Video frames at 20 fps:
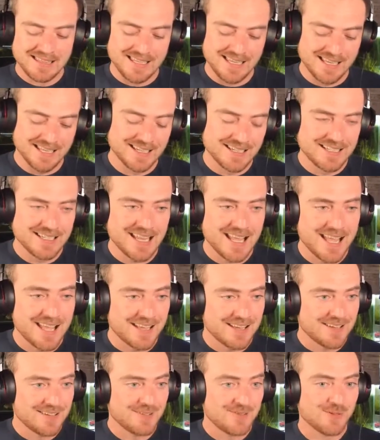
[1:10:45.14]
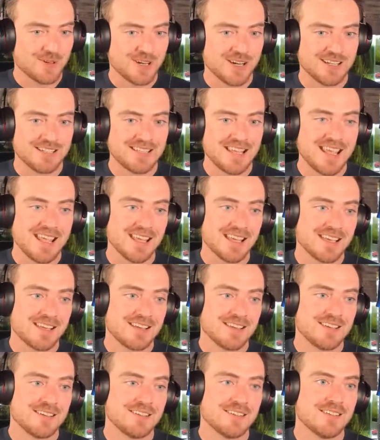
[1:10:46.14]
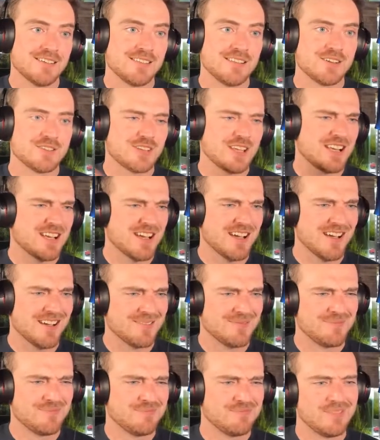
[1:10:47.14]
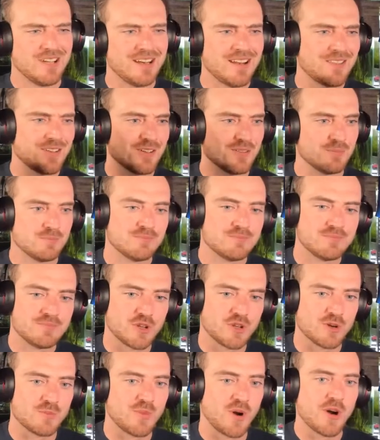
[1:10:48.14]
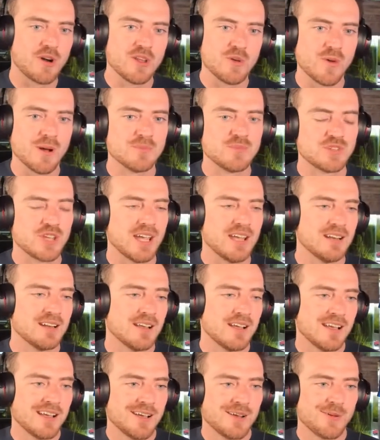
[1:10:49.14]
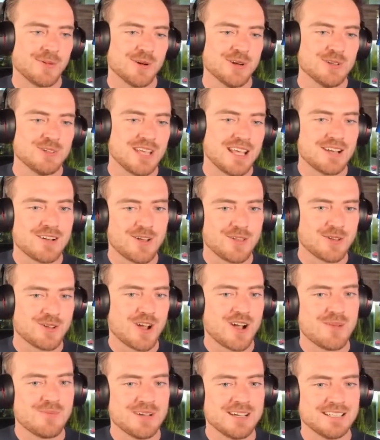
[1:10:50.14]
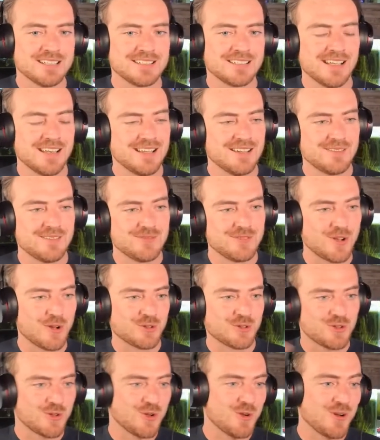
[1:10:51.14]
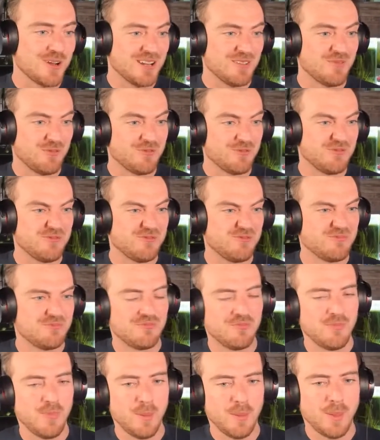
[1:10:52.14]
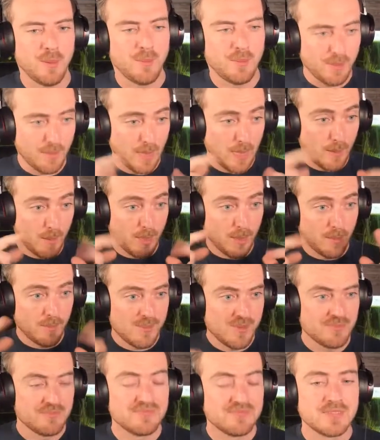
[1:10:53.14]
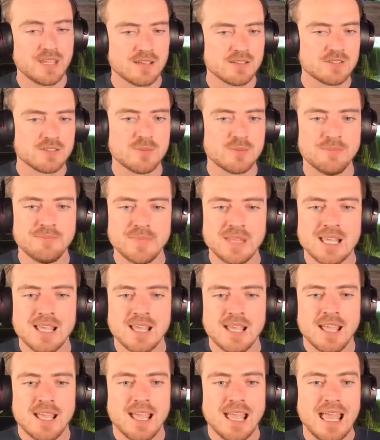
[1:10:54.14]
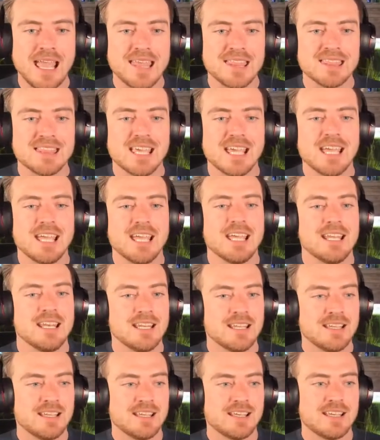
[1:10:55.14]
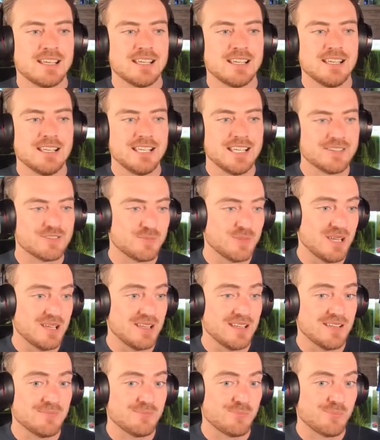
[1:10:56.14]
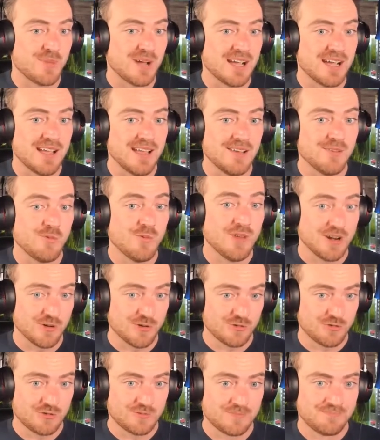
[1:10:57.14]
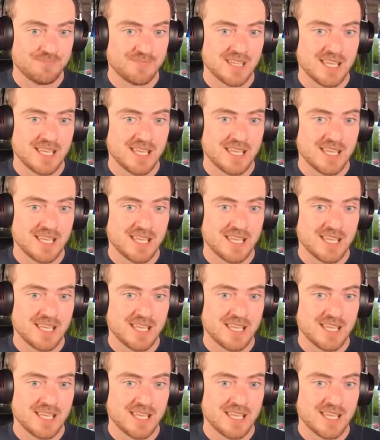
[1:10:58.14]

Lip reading: The end of today, we're going to take, there's like another third party website where you take all the comments and it goes through and it does them and then gives me my winners.